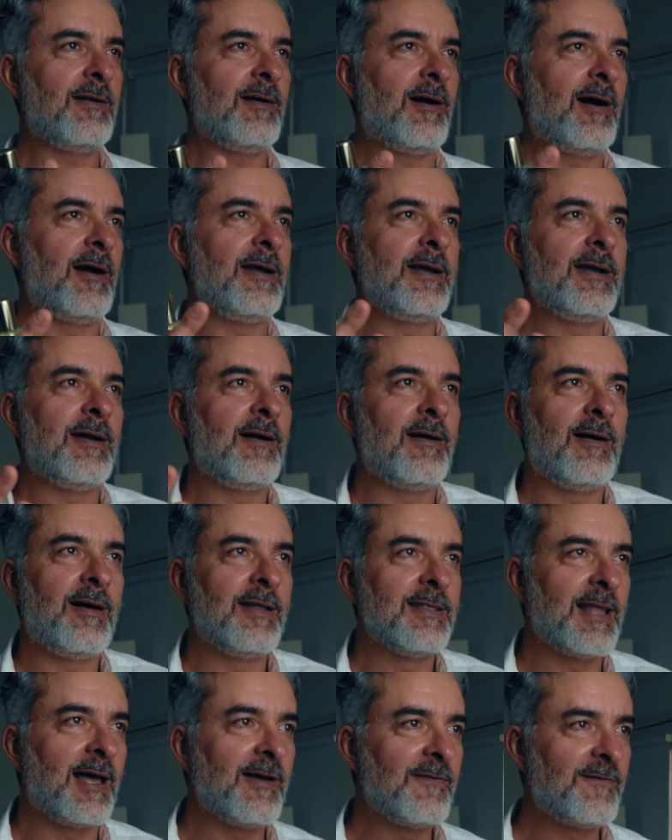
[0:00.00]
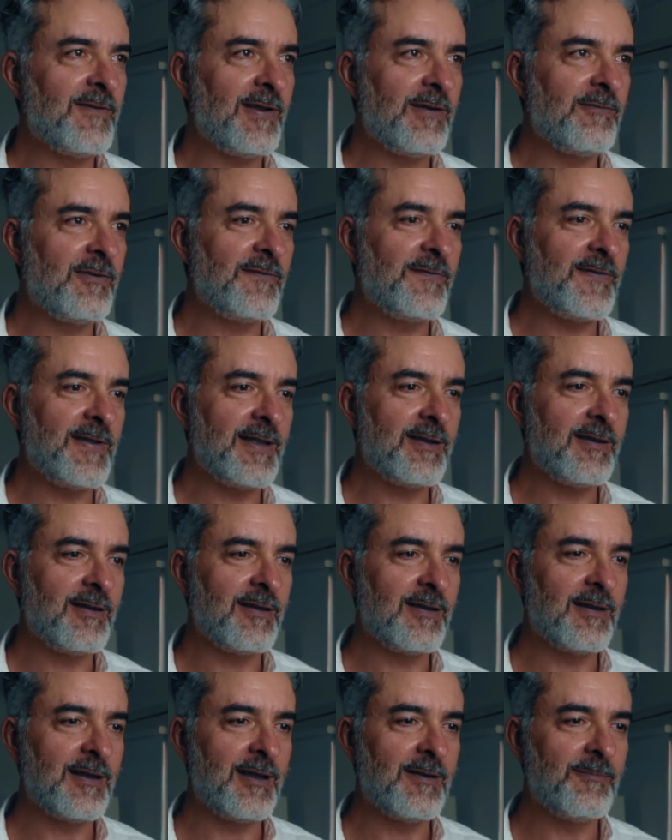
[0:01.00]
I love
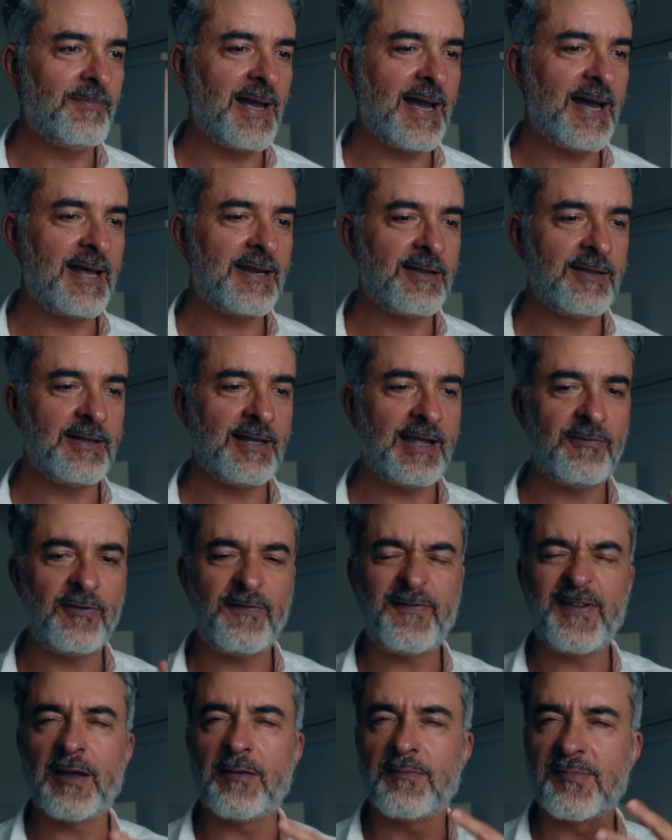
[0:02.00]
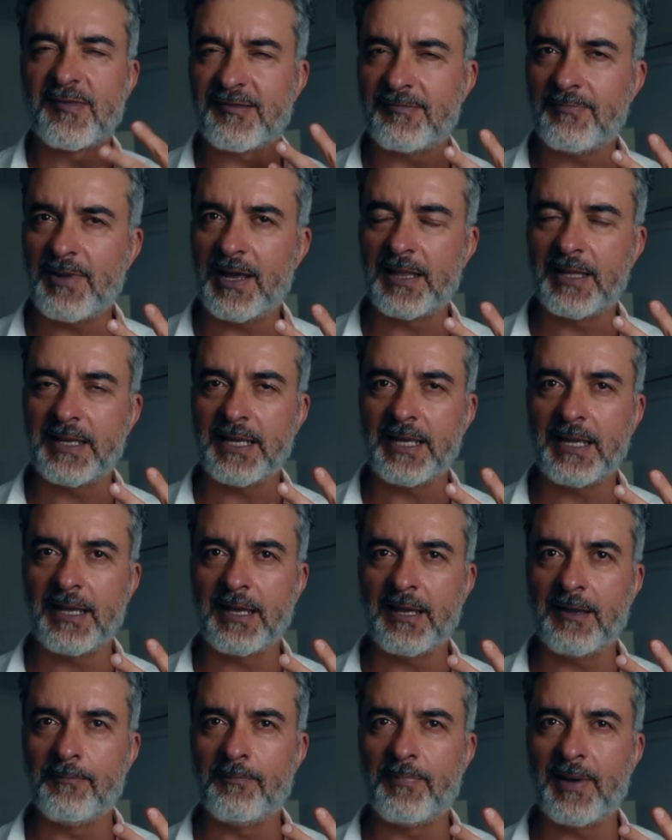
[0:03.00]
everything about it, everything I'm
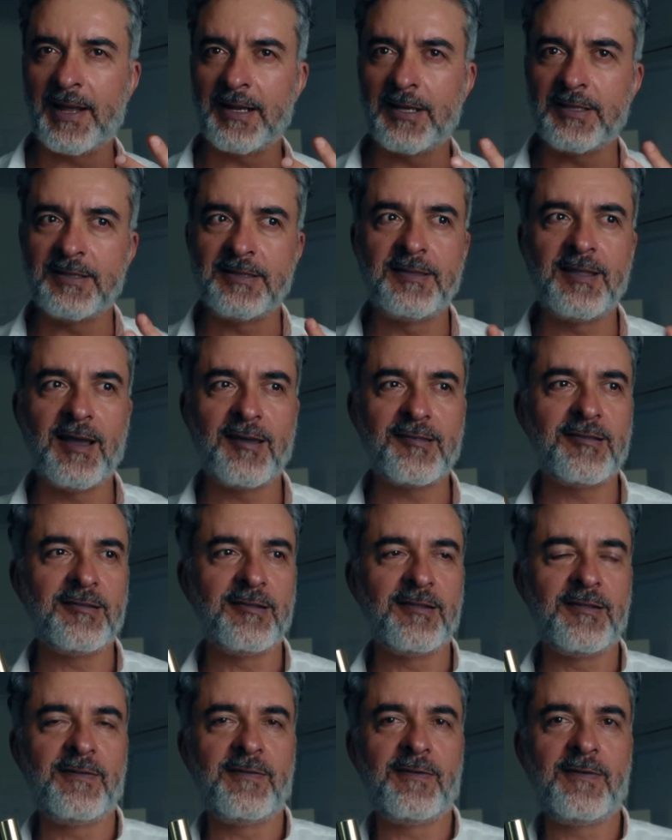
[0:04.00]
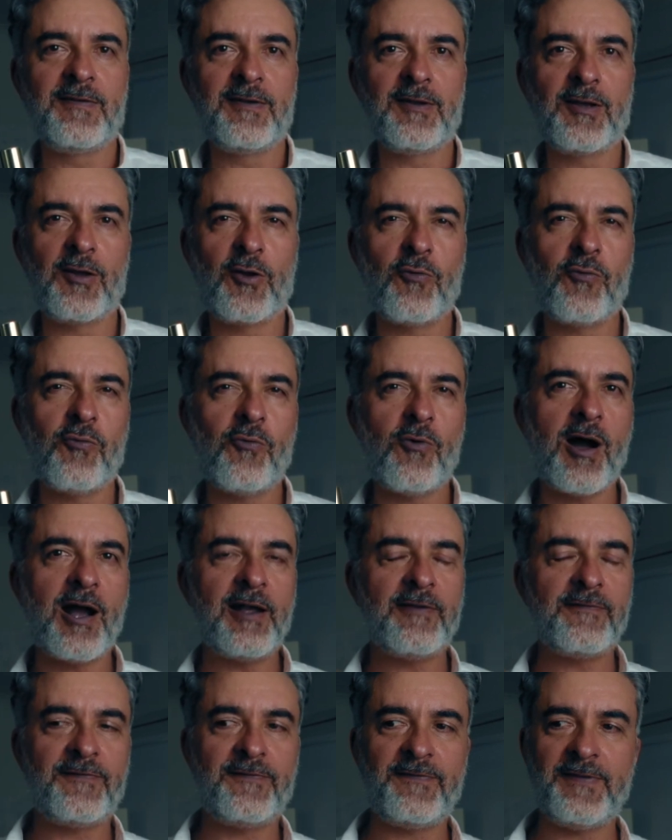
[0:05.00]
smelling, but it doesn't
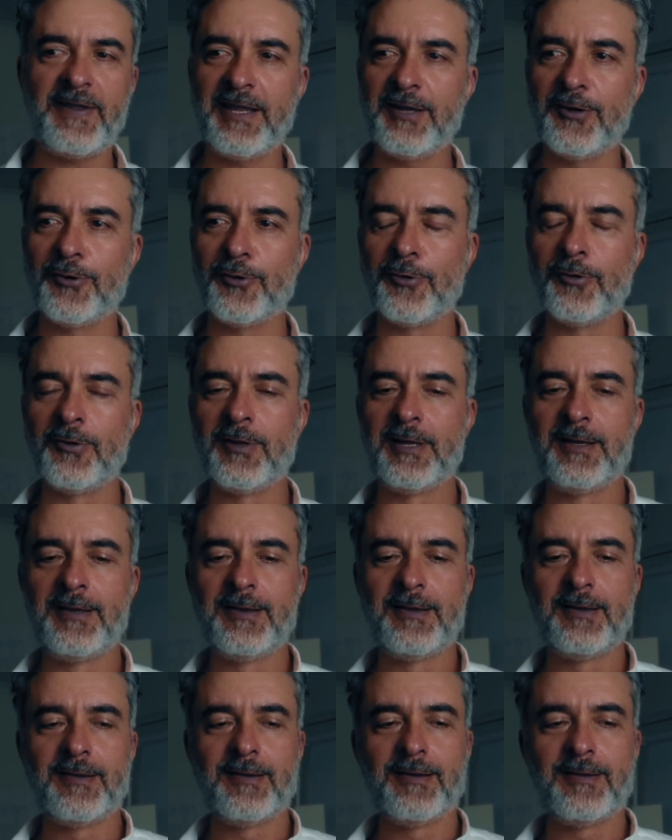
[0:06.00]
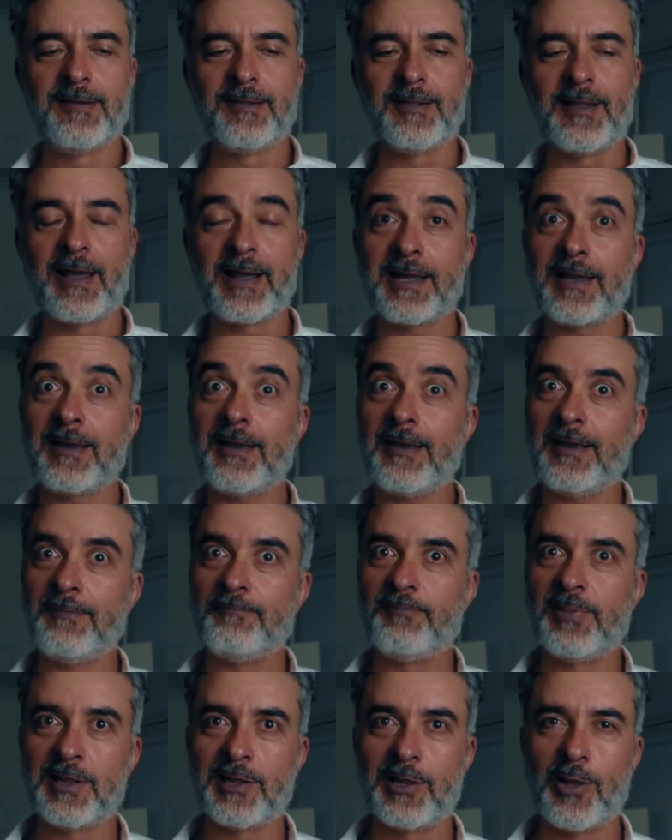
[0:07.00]
quite feel like
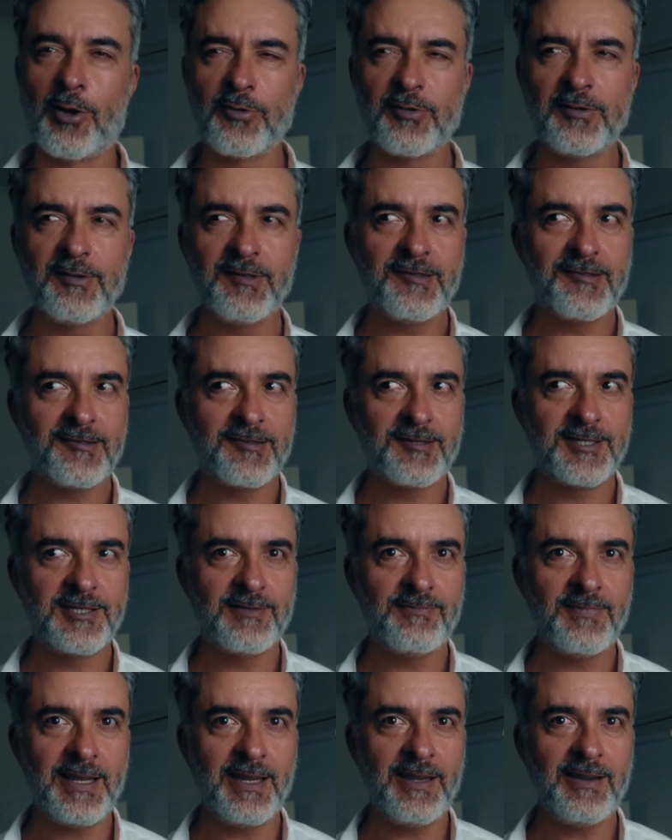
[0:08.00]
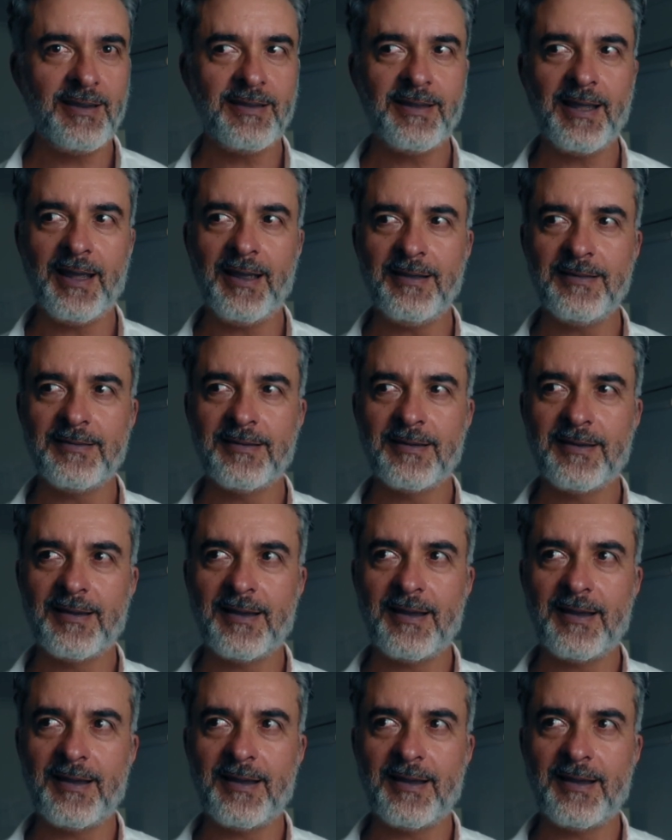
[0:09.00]
it belongs to me yet.